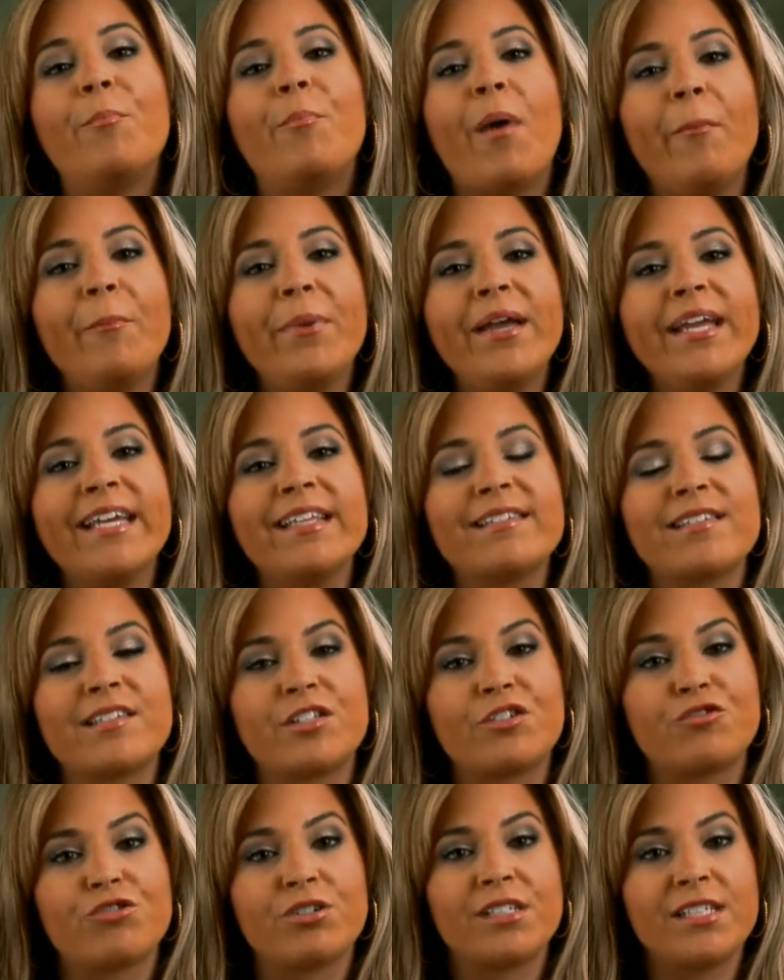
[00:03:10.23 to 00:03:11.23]
Bumping is
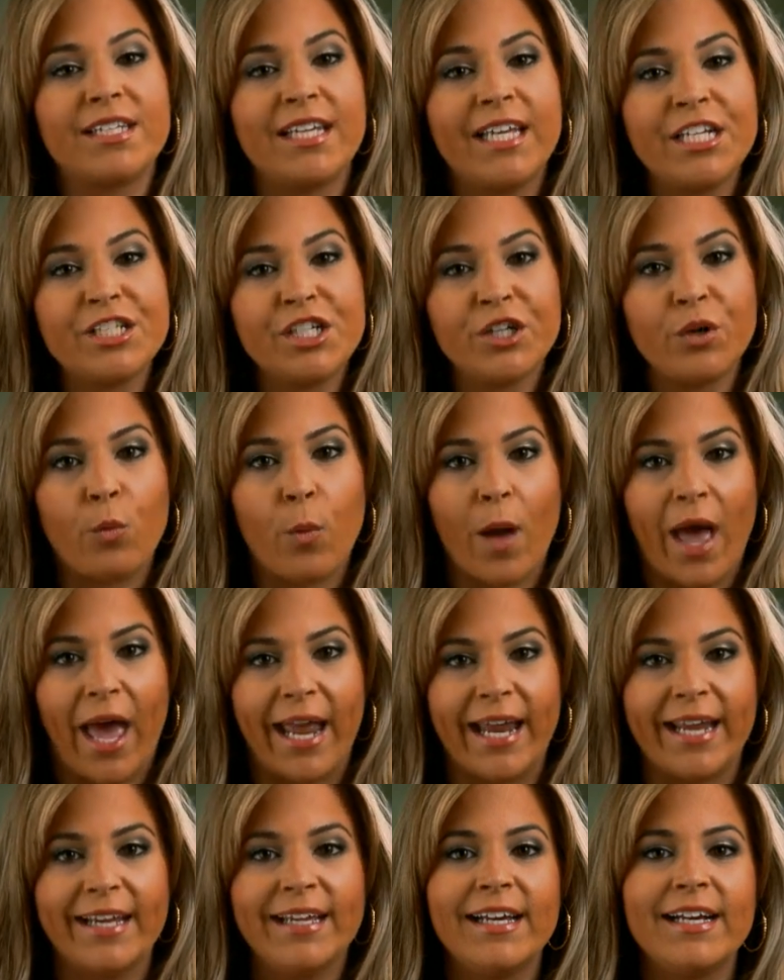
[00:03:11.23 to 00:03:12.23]
a strategic
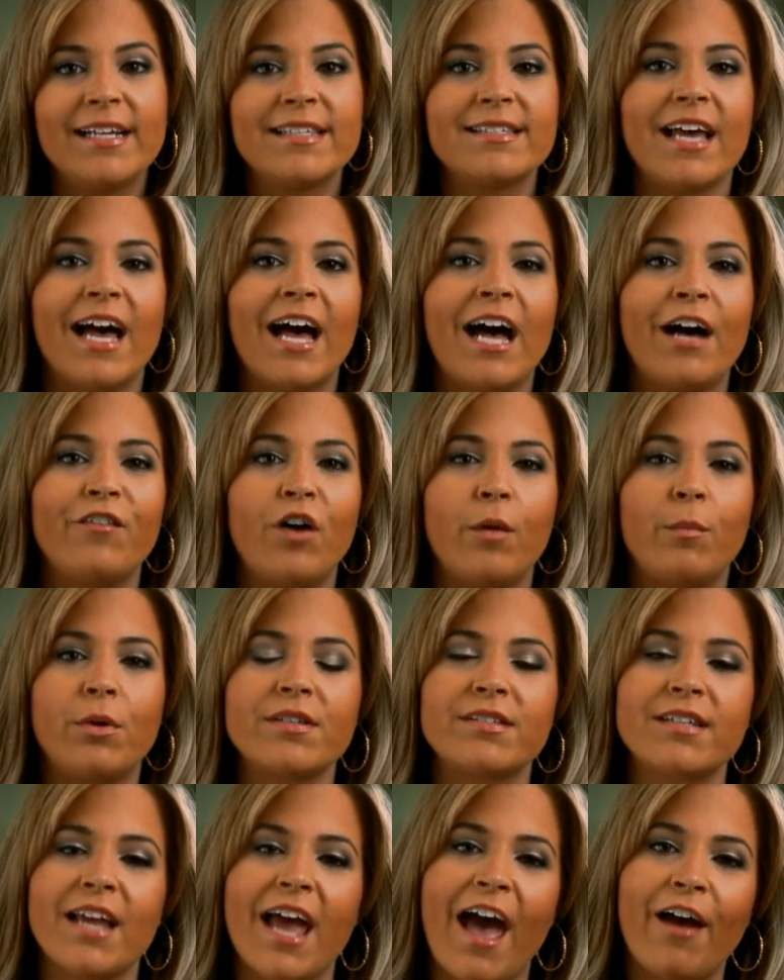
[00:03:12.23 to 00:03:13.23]
way to have
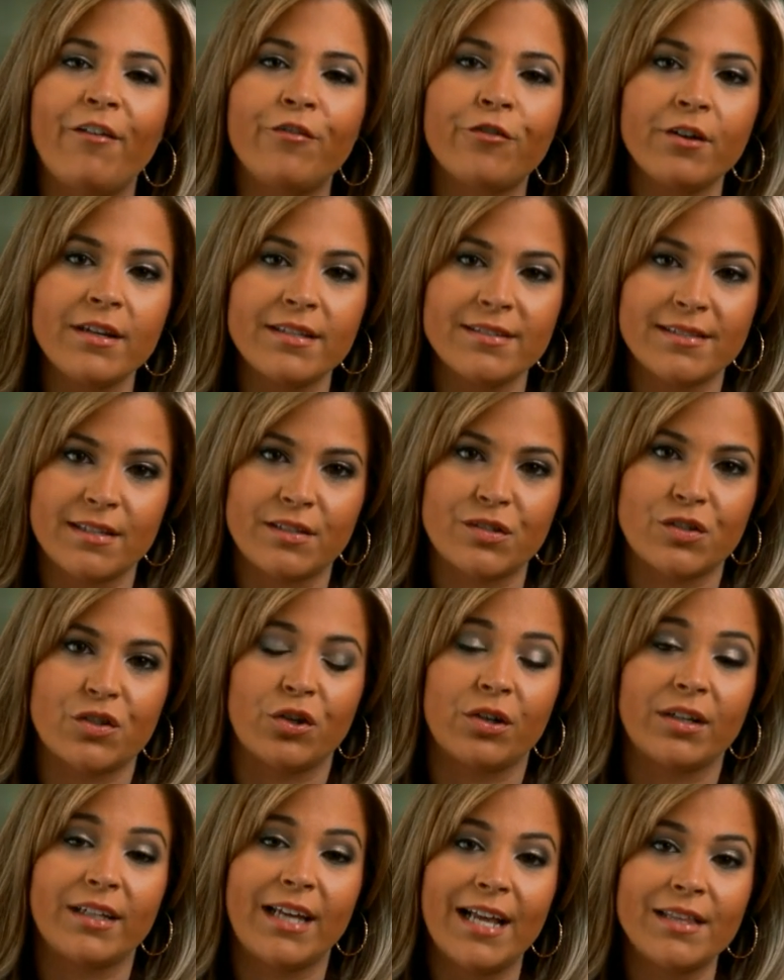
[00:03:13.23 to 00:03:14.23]
almost every
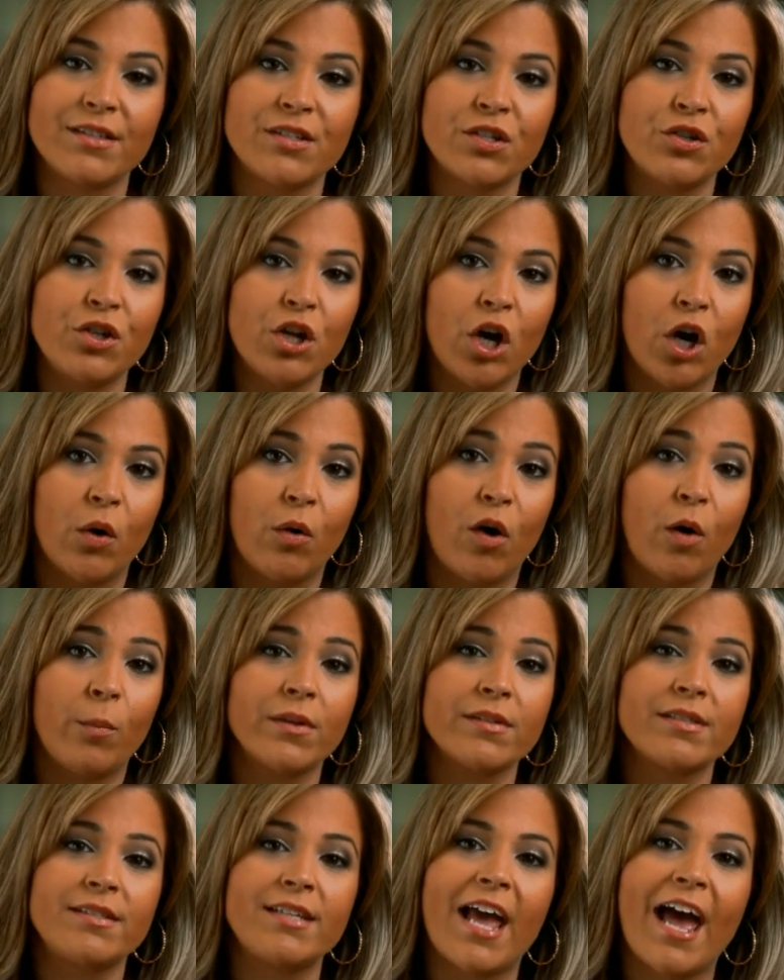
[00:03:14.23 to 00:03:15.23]
sister get to know
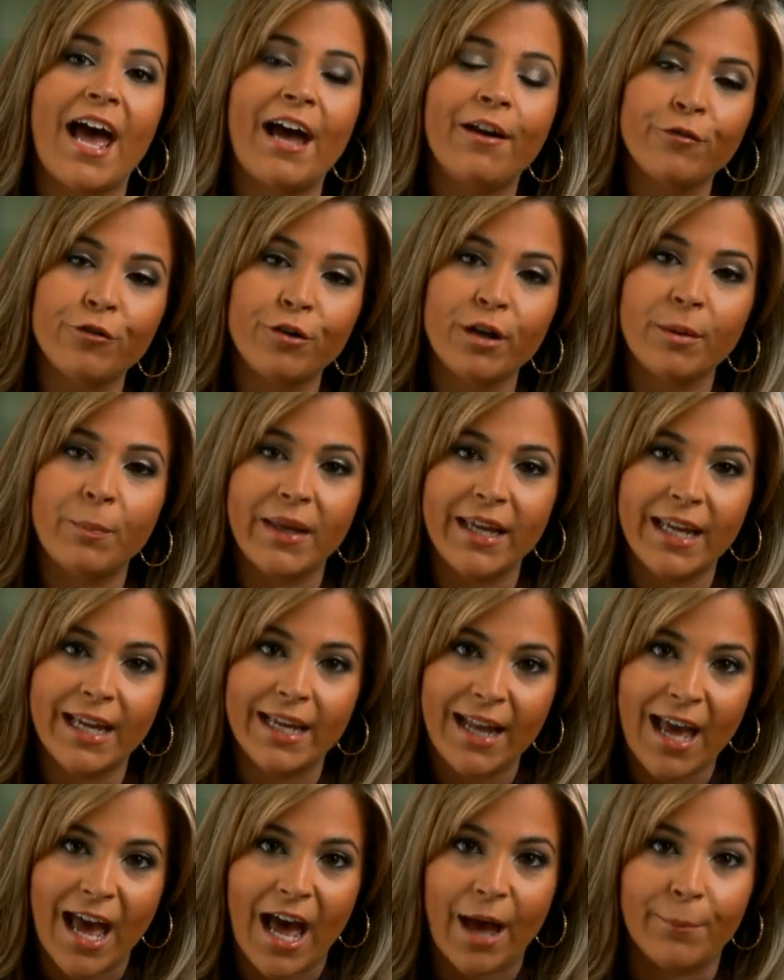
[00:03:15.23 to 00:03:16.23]
almost every
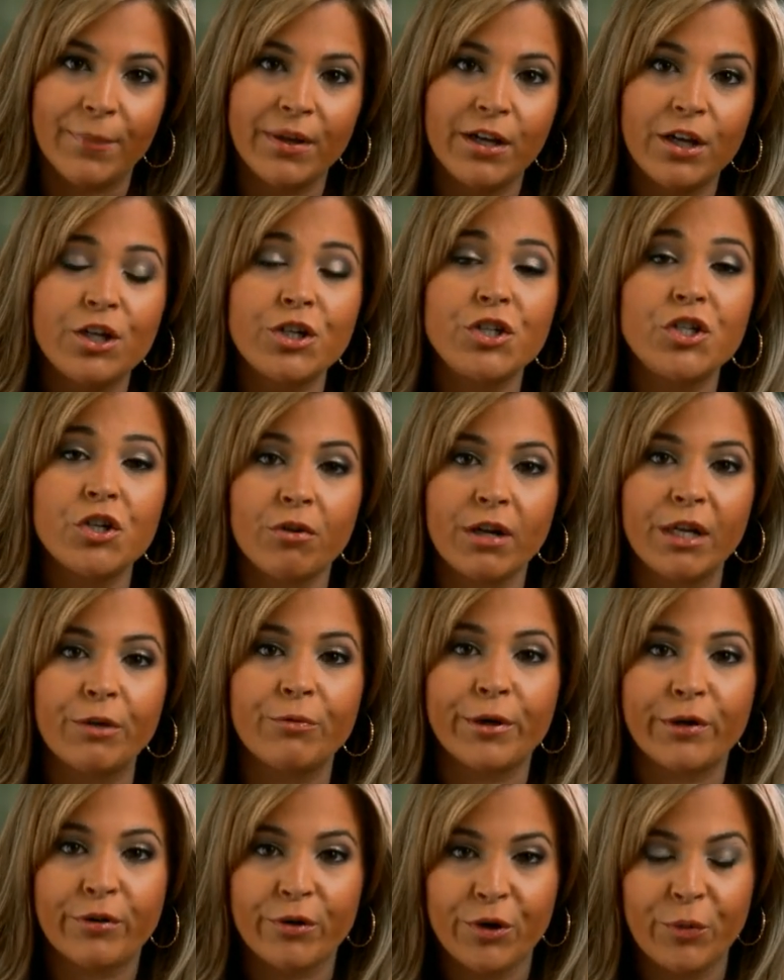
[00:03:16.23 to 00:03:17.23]
PNM during
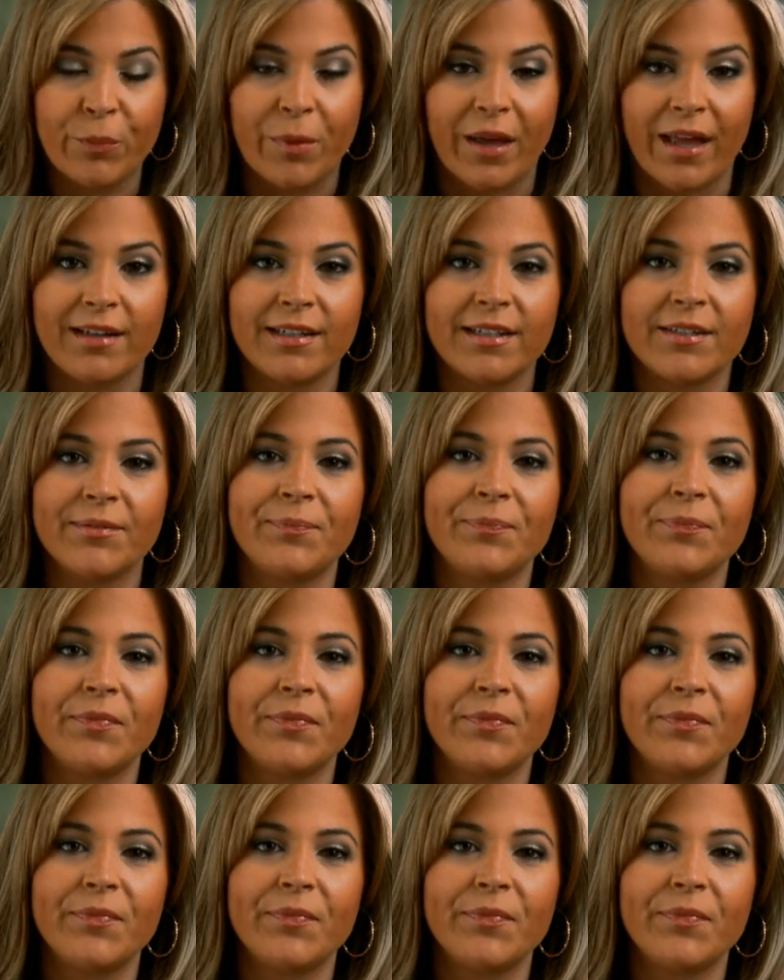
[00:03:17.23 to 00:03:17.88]
recruitment.